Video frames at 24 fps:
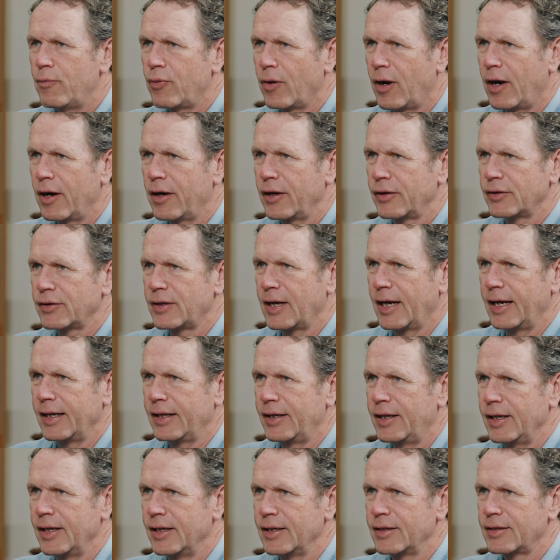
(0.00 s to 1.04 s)
products
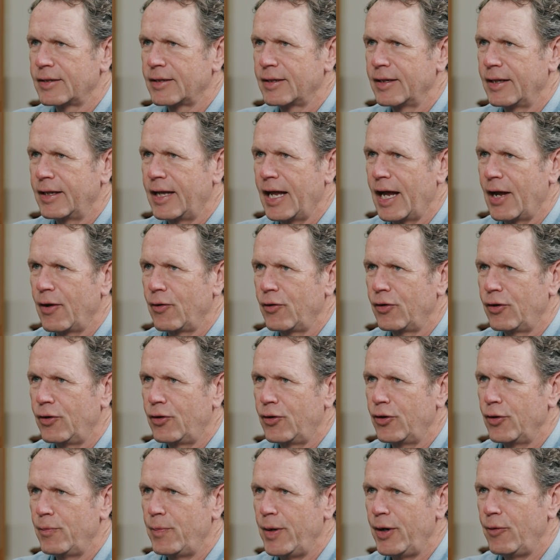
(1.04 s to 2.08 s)
like this that
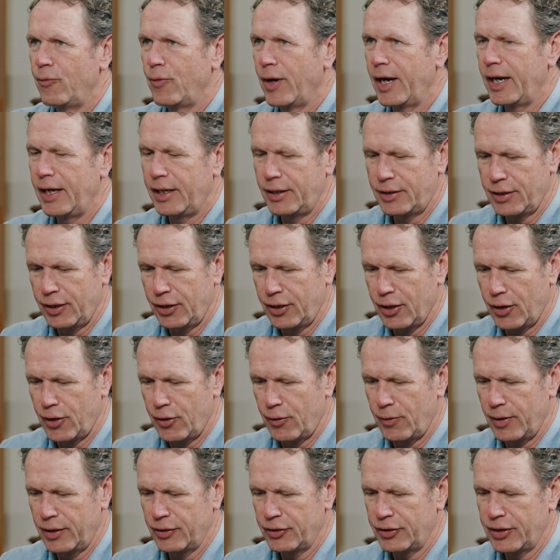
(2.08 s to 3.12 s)
could be ready to
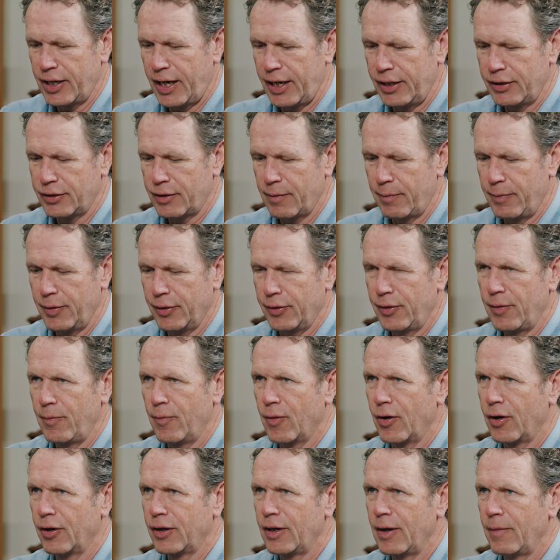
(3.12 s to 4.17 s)
go and change the building
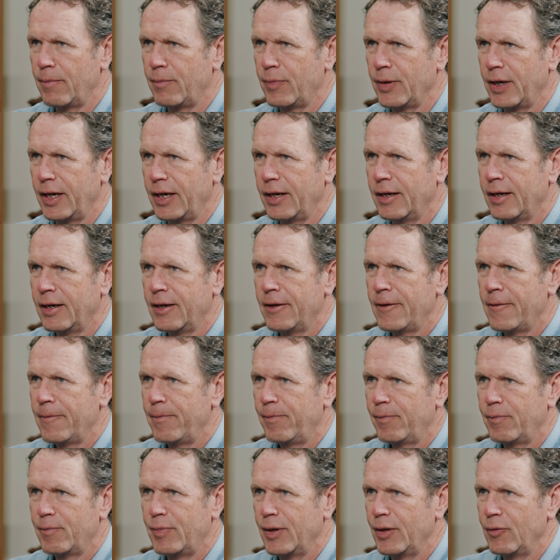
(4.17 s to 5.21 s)
market, but
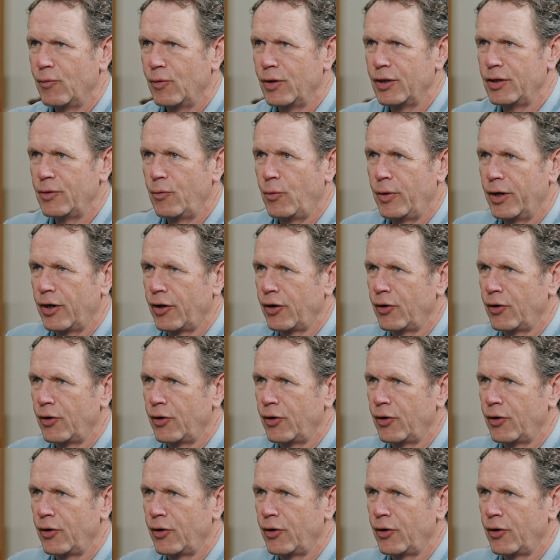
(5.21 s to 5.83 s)
we're